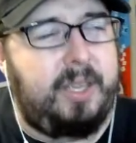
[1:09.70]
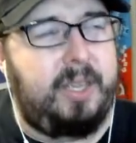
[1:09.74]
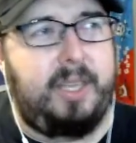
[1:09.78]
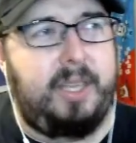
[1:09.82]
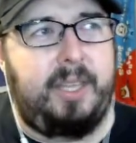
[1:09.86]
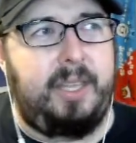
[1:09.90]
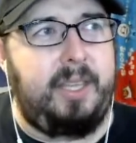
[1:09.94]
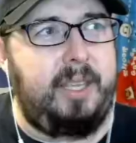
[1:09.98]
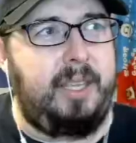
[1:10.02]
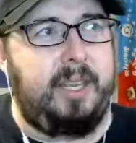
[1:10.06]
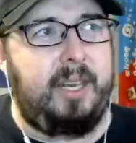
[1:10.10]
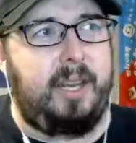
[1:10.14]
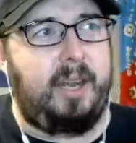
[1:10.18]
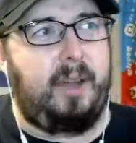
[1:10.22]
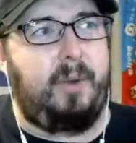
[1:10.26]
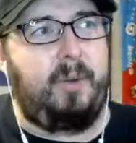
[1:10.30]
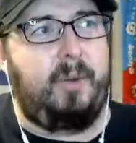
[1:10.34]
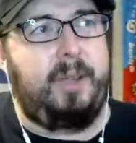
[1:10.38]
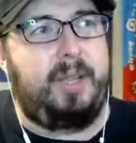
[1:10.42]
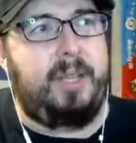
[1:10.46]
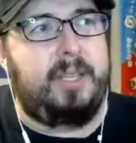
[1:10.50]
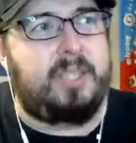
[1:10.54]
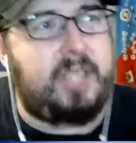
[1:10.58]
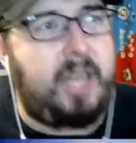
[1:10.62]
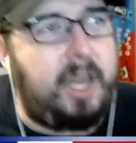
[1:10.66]
you know,
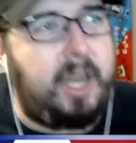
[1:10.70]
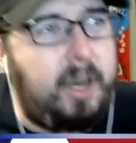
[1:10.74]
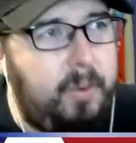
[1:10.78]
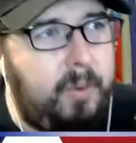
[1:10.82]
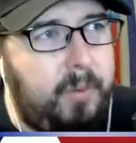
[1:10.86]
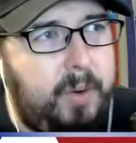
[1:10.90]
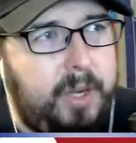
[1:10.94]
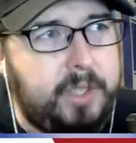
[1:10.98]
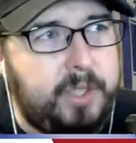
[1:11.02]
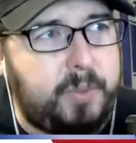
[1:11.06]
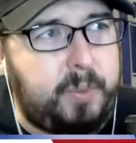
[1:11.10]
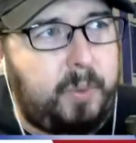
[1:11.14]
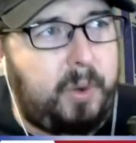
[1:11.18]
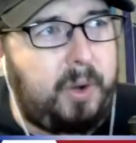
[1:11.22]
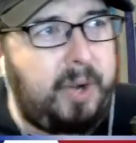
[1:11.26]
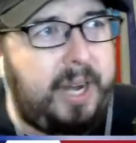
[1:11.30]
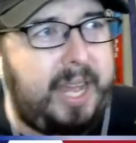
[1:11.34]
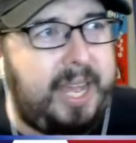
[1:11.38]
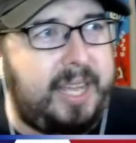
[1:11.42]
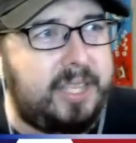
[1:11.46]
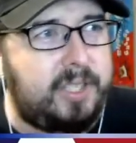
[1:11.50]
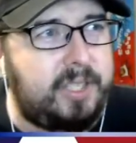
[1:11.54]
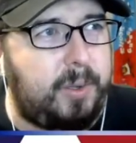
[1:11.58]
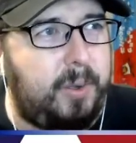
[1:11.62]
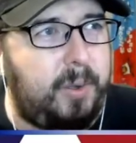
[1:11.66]
his title runs weren't
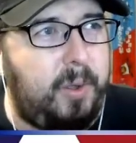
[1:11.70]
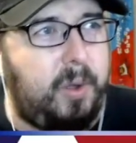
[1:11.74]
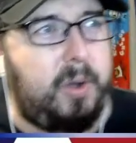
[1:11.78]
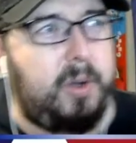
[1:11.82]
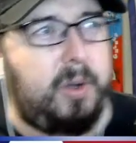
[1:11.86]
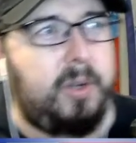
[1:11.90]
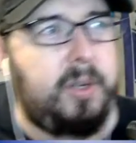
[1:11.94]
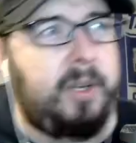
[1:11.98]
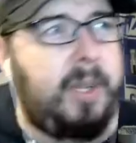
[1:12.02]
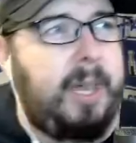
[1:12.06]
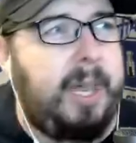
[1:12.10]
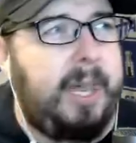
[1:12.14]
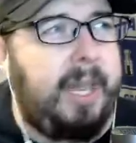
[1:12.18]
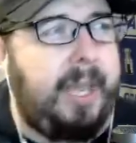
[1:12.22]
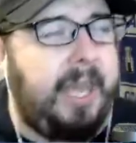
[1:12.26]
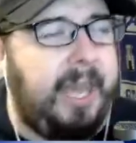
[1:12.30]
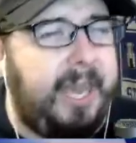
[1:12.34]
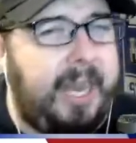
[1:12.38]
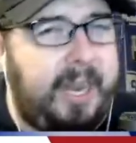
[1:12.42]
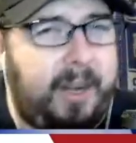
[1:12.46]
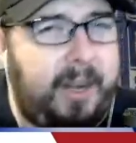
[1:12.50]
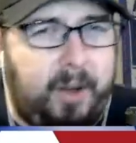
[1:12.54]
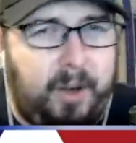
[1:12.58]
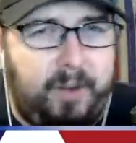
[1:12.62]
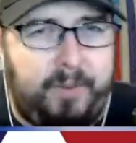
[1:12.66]
as long,
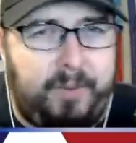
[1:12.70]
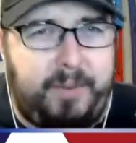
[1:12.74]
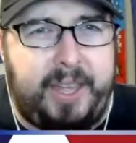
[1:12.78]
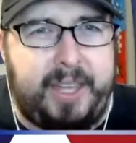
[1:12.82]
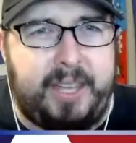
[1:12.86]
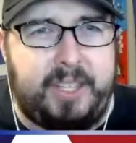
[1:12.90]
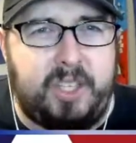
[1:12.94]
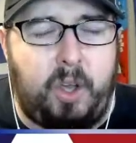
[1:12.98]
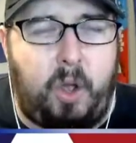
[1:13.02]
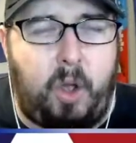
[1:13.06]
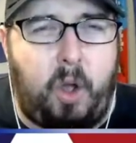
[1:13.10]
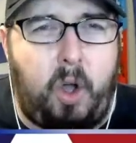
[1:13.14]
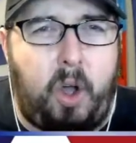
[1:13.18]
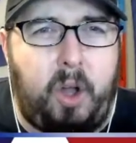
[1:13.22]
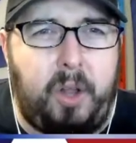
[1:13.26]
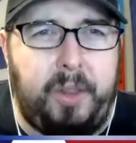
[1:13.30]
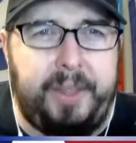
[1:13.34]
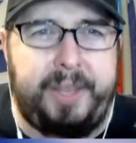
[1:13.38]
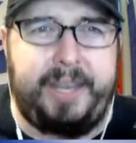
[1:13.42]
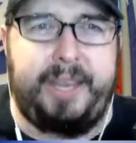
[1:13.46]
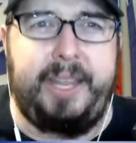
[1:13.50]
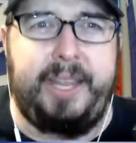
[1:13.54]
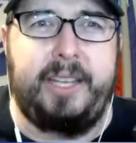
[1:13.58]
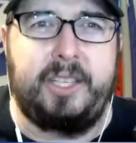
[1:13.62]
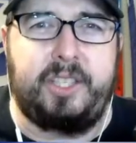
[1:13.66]
and I don't know if that's all
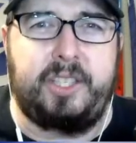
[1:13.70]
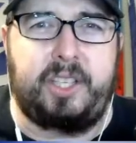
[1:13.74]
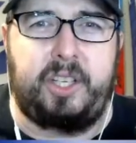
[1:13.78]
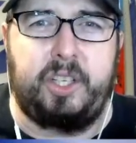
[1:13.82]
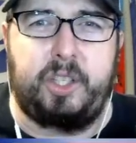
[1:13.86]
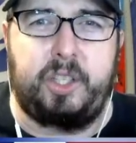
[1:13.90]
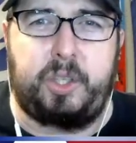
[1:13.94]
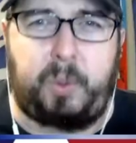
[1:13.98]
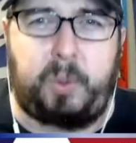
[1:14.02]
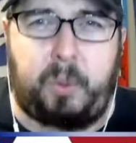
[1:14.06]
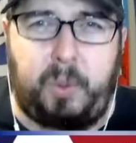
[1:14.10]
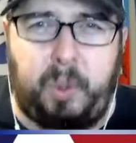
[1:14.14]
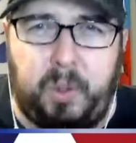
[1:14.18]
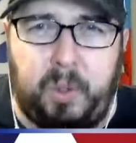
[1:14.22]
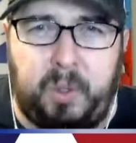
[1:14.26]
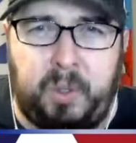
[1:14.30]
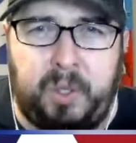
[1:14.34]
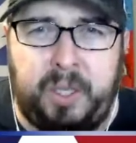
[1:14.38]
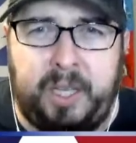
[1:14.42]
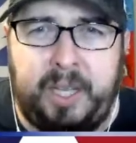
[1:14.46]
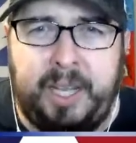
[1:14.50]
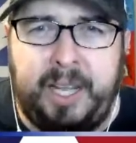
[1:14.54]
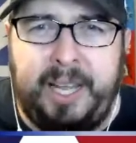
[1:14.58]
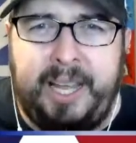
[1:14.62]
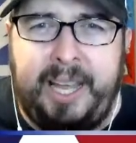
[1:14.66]
in his
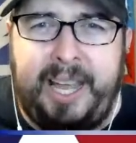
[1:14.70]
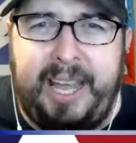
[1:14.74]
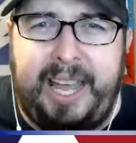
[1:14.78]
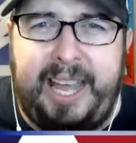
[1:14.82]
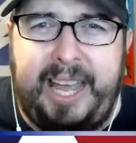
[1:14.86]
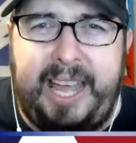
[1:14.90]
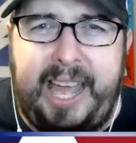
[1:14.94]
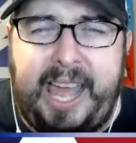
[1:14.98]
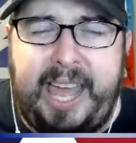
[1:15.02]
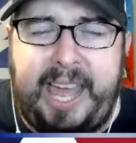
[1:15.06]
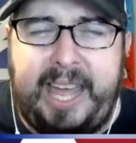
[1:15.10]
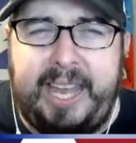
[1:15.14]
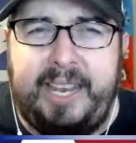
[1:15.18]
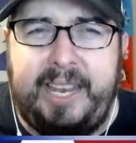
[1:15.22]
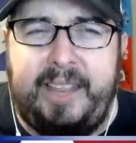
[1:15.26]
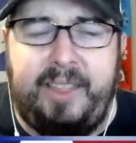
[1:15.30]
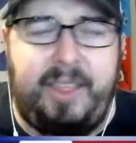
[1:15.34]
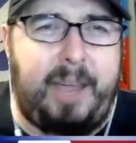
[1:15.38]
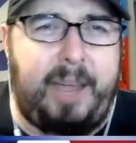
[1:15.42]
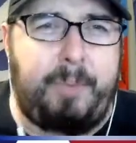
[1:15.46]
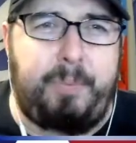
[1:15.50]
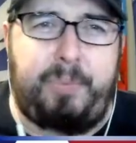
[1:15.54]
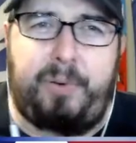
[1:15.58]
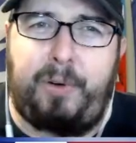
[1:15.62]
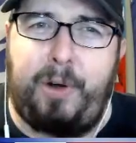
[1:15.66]
control. And
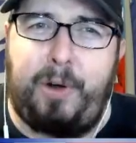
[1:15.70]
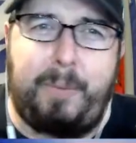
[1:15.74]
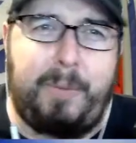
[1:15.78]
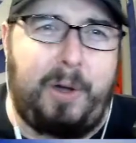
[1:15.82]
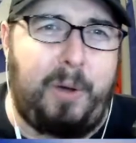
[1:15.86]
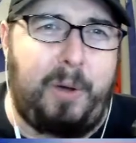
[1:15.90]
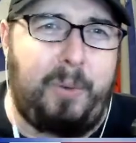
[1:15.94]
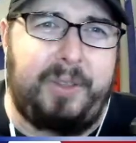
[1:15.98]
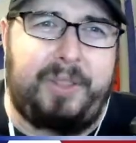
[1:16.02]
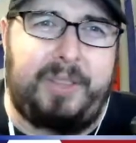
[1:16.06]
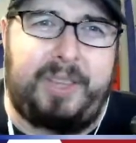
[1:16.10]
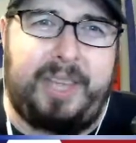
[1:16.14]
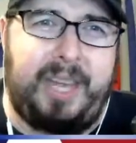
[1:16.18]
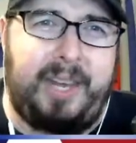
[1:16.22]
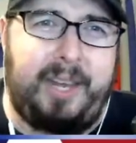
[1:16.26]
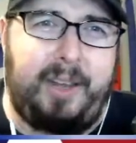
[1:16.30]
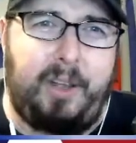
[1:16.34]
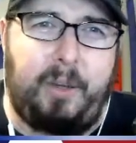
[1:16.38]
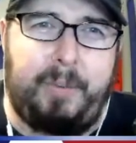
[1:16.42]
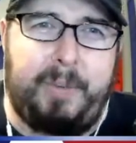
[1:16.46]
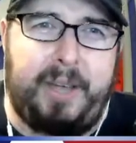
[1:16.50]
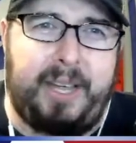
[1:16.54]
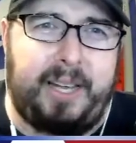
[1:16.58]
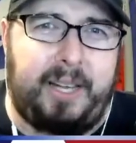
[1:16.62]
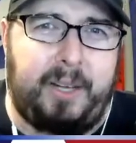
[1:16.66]
that promo with Kenny
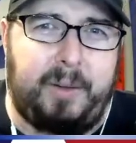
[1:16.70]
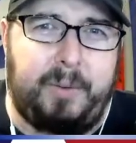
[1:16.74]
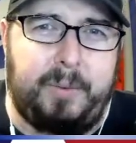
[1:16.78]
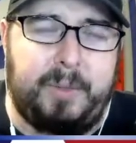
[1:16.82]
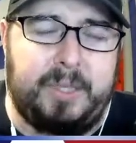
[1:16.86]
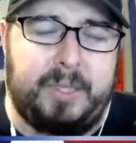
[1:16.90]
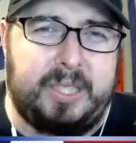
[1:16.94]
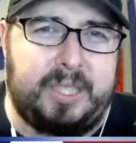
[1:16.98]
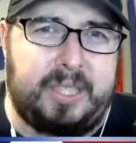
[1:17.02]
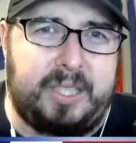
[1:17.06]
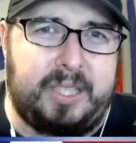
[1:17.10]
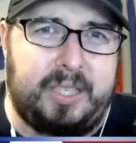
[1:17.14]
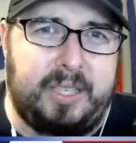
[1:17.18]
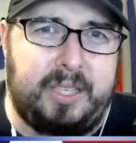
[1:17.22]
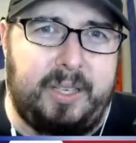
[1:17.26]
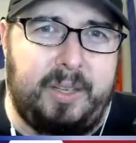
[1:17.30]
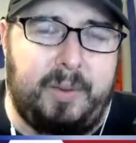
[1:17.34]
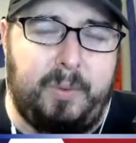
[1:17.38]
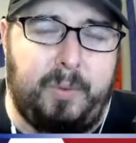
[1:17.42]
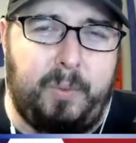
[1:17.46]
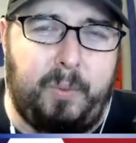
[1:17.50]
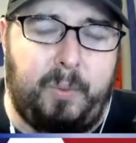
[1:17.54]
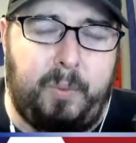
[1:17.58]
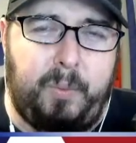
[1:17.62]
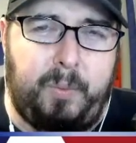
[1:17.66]
Omega was
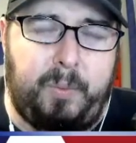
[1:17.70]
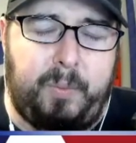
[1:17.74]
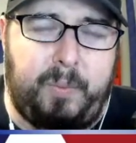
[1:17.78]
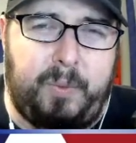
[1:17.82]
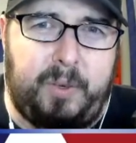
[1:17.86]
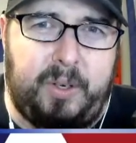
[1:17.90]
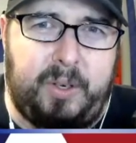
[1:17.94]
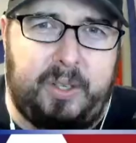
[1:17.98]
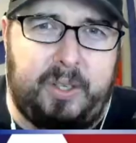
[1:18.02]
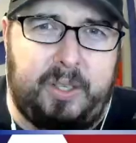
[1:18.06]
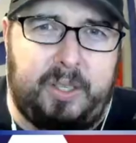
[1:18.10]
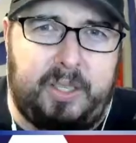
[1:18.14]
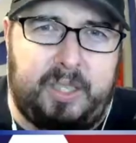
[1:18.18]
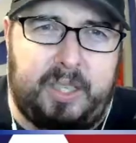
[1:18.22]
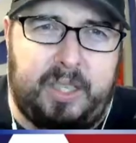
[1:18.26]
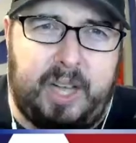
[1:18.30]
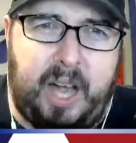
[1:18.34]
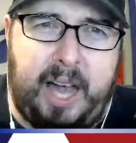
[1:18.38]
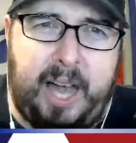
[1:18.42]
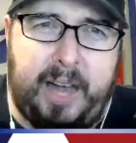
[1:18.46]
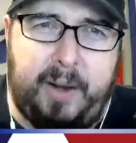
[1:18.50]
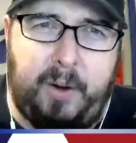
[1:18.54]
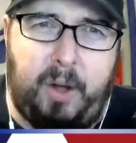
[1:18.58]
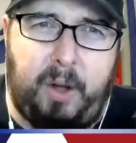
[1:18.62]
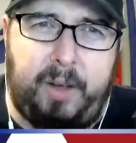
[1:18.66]

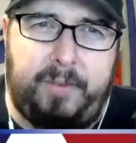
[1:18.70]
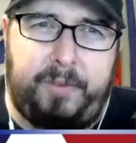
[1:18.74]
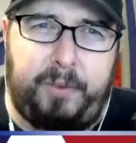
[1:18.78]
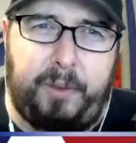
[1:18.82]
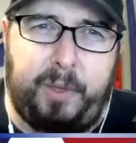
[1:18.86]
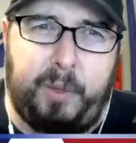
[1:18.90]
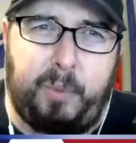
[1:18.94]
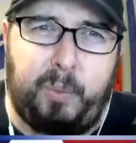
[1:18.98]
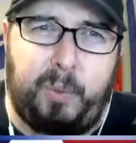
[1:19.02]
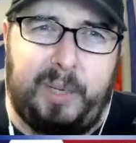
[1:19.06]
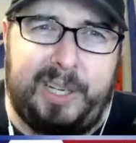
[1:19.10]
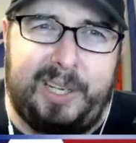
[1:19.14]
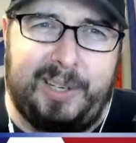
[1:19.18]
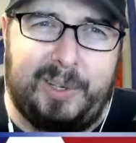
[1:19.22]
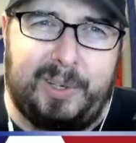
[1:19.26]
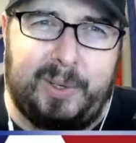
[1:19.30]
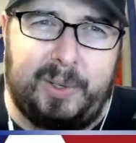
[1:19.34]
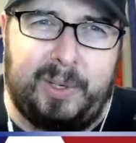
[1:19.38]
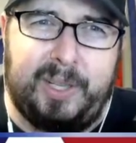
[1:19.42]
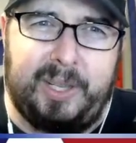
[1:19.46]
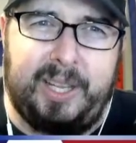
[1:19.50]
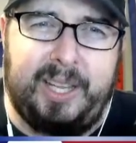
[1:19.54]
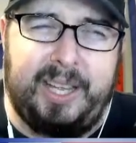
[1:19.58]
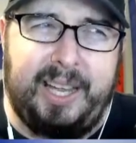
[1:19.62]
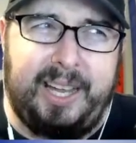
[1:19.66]
god-awfully
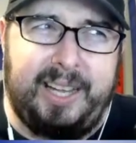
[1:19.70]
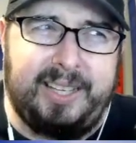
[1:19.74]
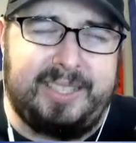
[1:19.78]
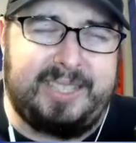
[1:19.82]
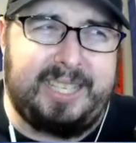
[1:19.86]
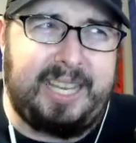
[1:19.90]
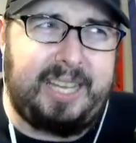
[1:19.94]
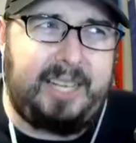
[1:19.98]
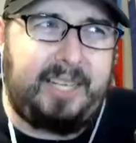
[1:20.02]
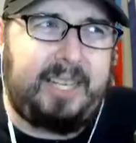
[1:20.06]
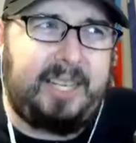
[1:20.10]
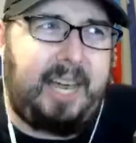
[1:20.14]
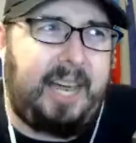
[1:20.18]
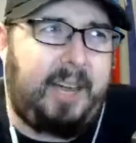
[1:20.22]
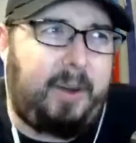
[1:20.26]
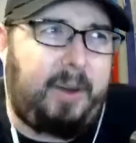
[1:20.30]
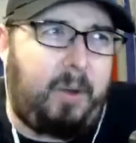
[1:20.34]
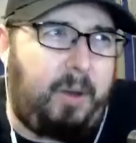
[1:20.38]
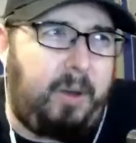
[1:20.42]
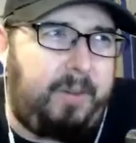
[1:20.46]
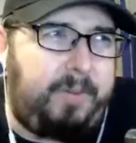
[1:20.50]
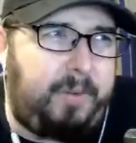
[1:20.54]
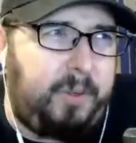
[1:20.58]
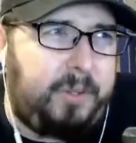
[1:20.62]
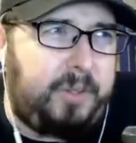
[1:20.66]
weird. I'd say
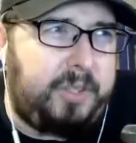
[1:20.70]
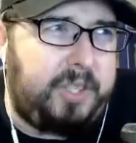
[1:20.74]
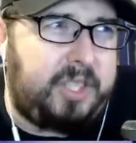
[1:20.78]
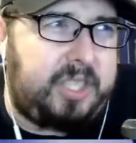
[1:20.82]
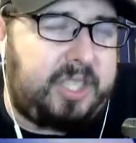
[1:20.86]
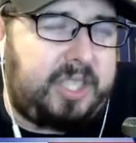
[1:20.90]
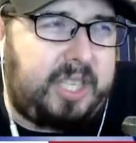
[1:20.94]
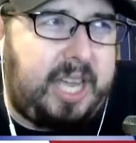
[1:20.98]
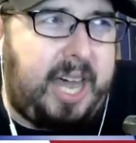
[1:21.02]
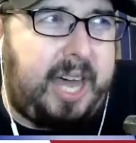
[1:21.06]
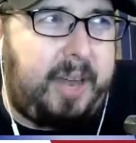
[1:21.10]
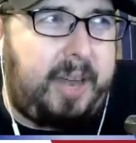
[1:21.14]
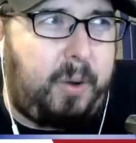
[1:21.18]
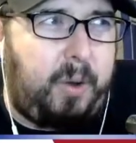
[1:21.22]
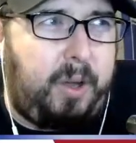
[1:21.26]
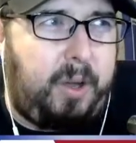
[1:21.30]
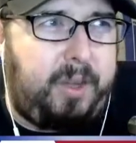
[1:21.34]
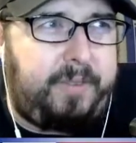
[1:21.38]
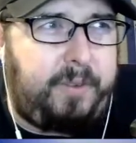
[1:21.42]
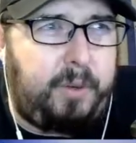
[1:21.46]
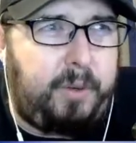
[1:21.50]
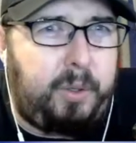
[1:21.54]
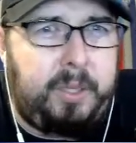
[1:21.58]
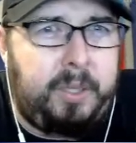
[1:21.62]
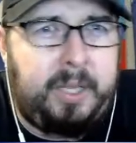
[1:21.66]
god-awful, just
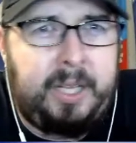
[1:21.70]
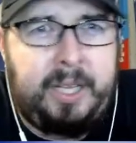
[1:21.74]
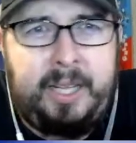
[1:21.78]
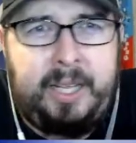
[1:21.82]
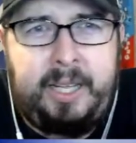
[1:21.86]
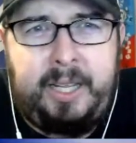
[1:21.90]
god-awful.